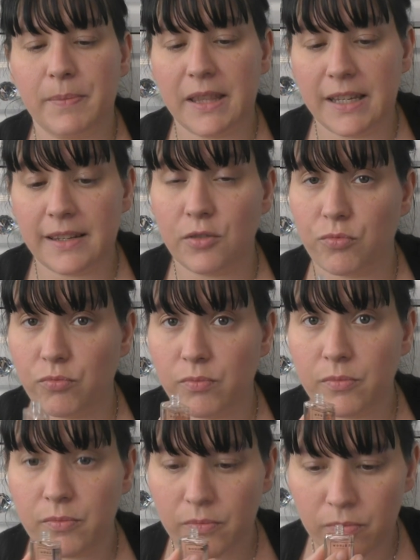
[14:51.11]
But this is,
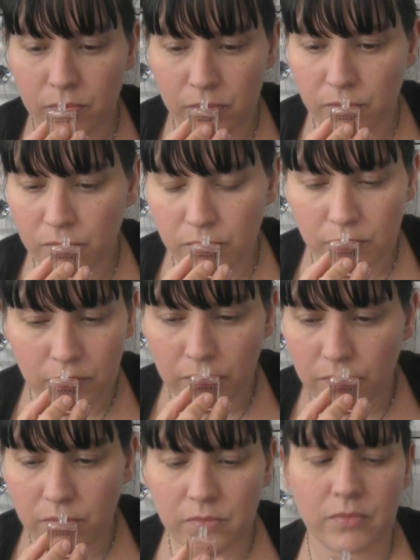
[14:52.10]

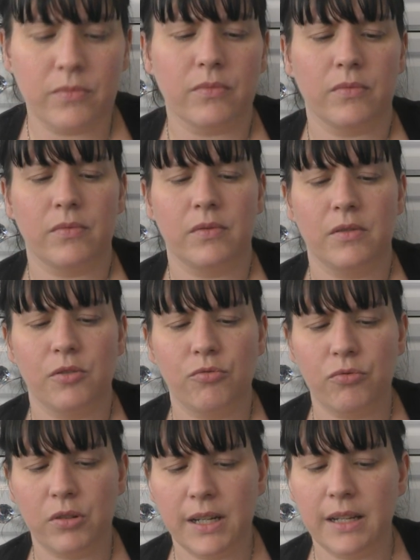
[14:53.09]
mmm, it's
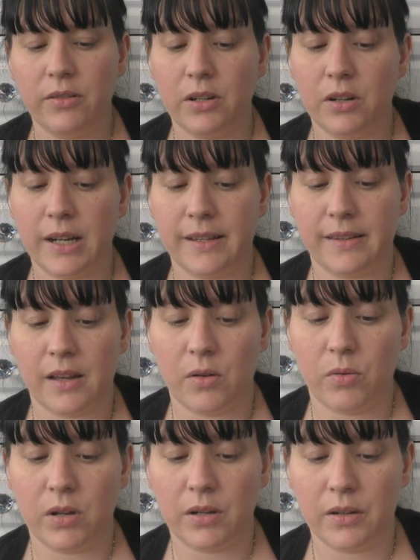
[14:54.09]
really nice that
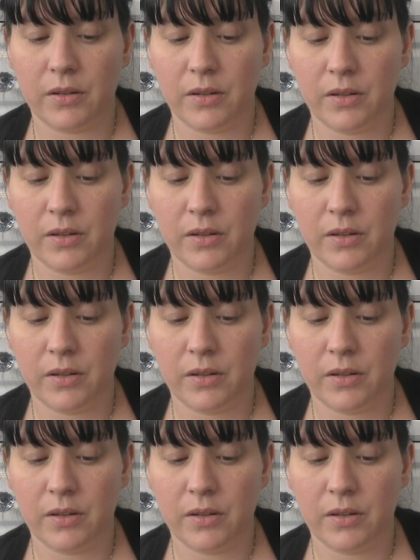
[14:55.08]
one.